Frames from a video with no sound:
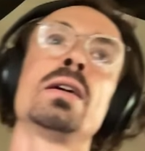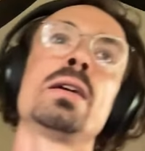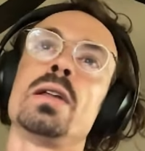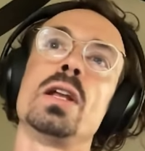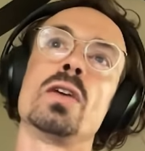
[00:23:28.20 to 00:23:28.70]

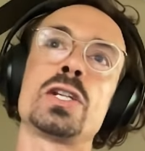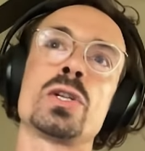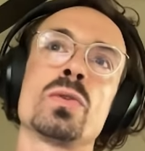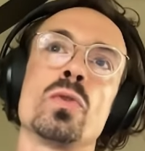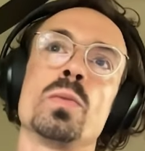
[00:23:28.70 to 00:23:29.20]
the
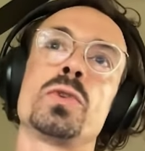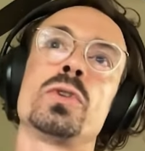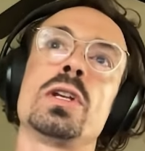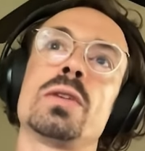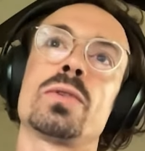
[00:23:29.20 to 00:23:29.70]
innovation group to
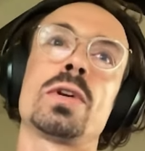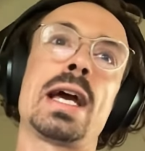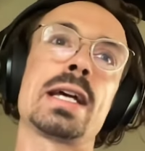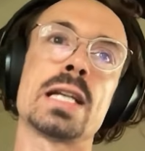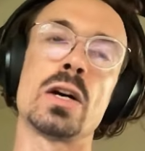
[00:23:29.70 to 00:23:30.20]
deliver
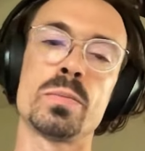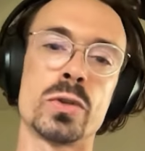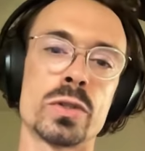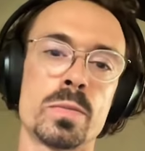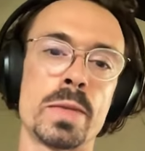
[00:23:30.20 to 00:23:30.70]
X
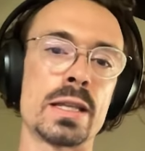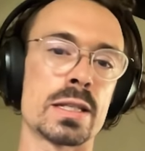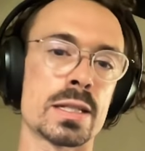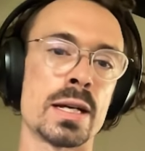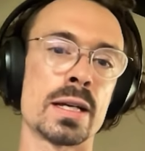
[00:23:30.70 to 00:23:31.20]
output by this
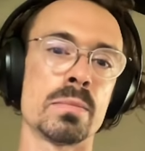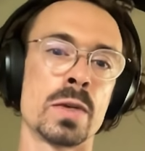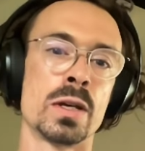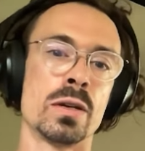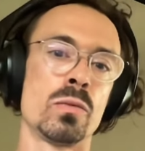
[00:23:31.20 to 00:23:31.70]

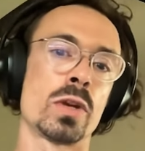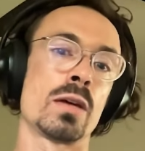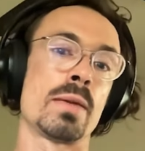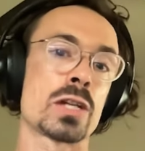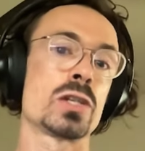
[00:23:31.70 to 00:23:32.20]
time, what
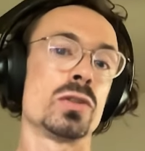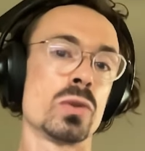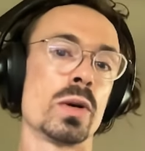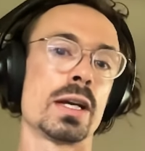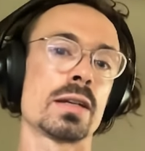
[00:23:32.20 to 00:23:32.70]
I'm actually
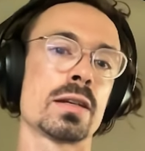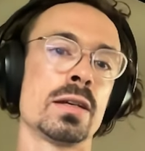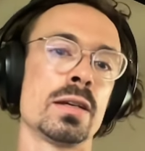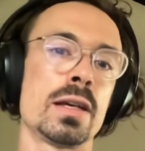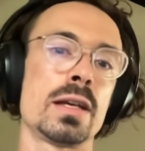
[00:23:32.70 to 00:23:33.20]
doing
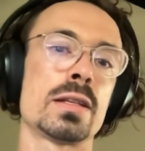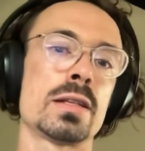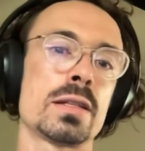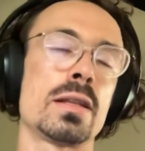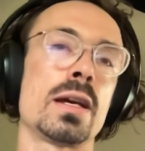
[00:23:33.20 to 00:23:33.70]

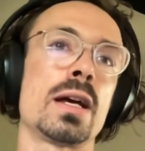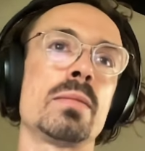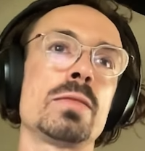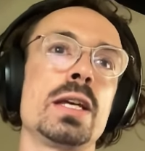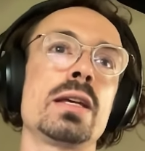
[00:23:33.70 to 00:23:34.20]
is that
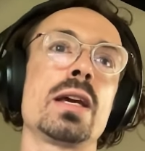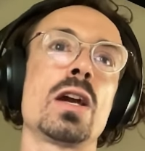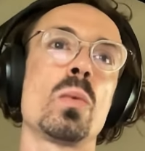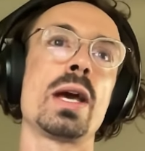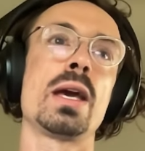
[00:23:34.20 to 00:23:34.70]
I'm taking
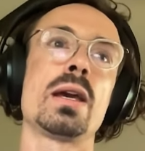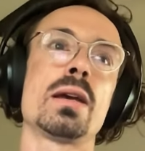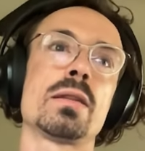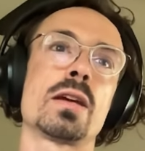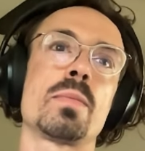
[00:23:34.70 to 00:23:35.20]
away
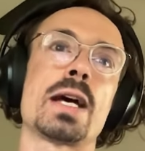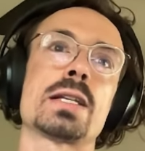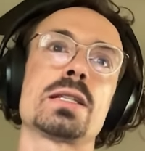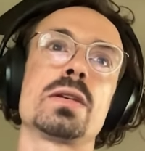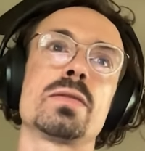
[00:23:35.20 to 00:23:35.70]
the
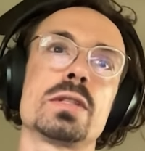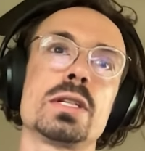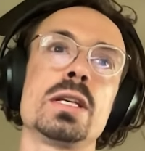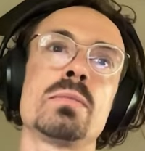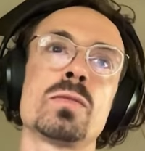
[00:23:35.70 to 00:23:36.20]
capacity of the
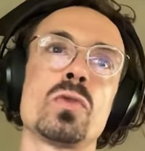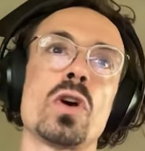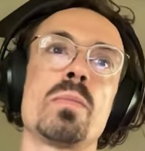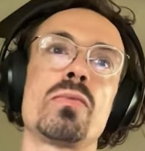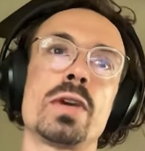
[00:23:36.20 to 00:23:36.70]
team to
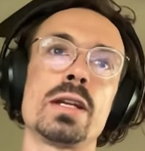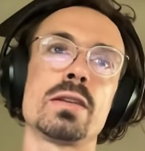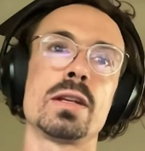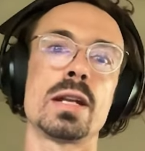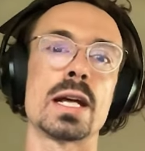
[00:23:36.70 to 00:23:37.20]
operate
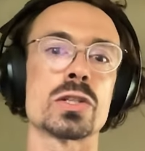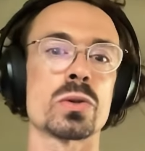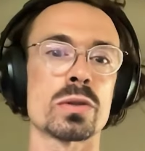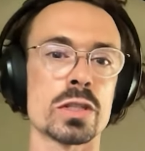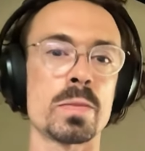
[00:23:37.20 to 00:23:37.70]
in an
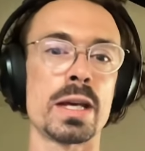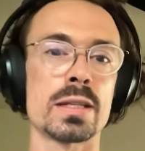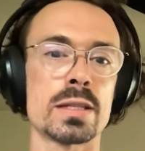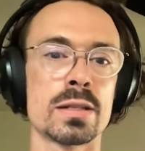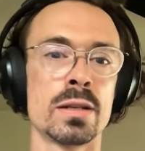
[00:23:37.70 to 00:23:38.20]
uncertain
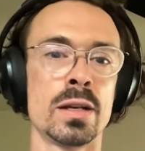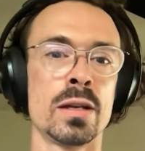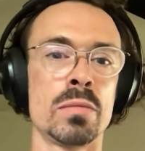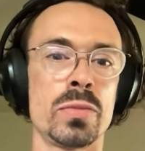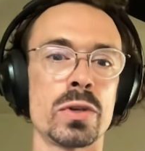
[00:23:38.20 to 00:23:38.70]
space,
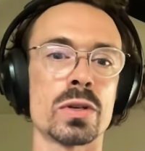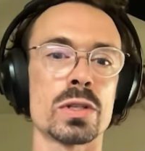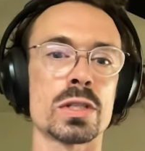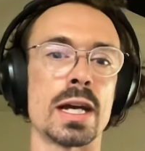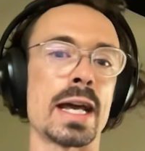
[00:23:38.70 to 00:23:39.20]
because
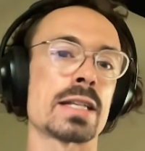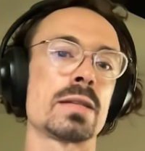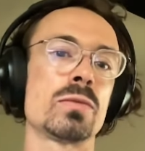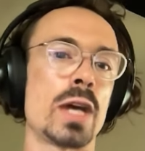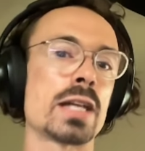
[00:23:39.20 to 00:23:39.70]
I ask them
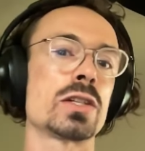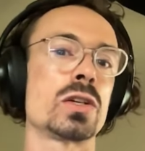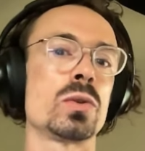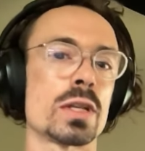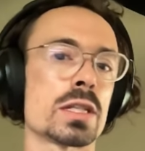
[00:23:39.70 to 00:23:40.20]
to execute
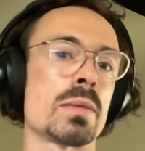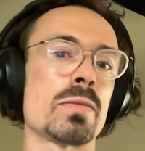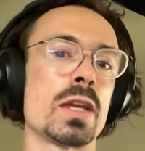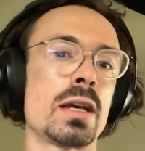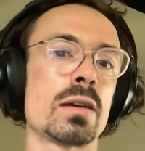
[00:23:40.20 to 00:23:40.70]
on
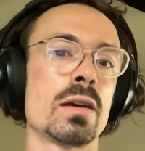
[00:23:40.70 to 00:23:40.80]
something